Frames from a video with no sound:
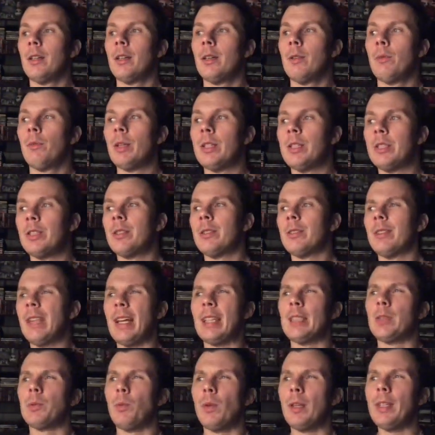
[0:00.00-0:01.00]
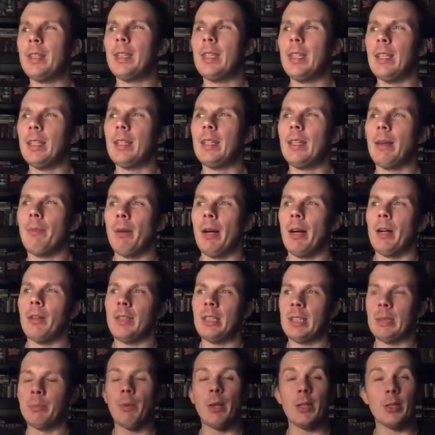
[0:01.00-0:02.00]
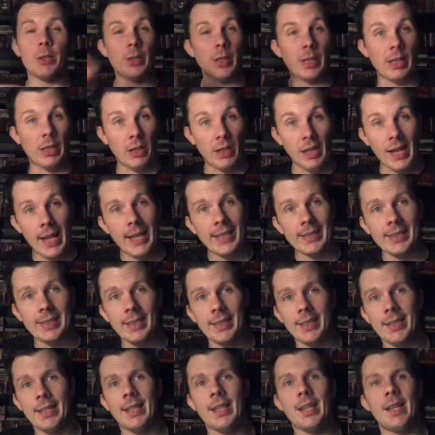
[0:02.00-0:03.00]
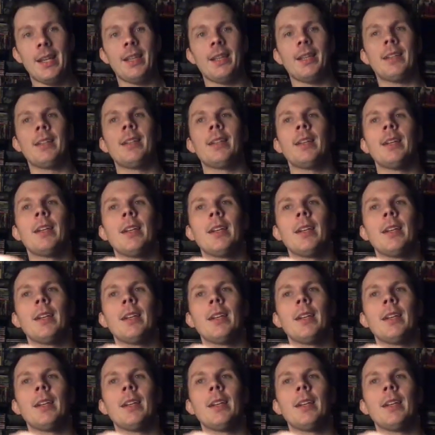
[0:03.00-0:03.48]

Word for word: which that's one thing about especially classic King,